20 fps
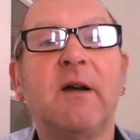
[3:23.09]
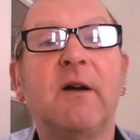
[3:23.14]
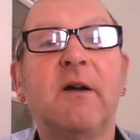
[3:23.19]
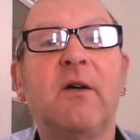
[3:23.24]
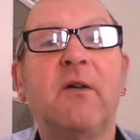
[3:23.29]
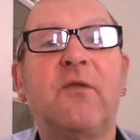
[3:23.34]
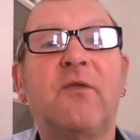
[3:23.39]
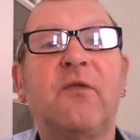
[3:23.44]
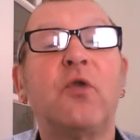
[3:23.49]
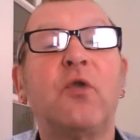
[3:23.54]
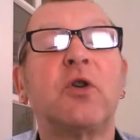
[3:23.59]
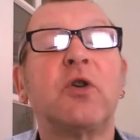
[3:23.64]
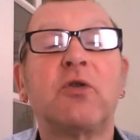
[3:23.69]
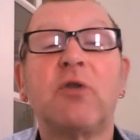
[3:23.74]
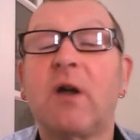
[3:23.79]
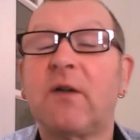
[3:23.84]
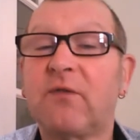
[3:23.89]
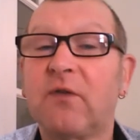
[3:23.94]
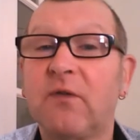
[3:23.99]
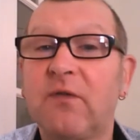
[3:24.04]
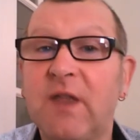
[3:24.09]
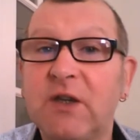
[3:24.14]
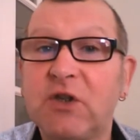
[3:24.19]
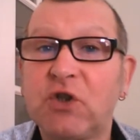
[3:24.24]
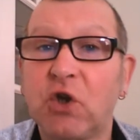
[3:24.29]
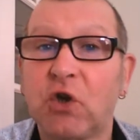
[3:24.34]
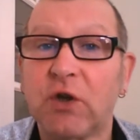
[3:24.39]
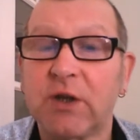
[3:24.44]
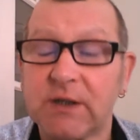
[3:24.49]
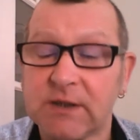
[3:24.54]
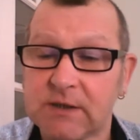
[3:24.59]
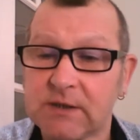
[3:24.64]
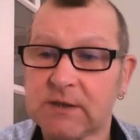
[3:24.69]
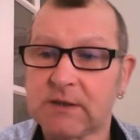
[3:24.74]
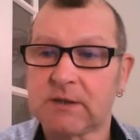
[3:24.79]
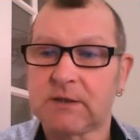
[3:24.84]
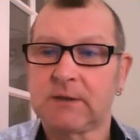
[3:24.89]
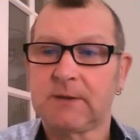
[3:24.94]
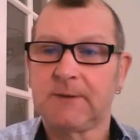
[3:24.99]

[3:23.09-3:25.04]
a photograph of their jotters.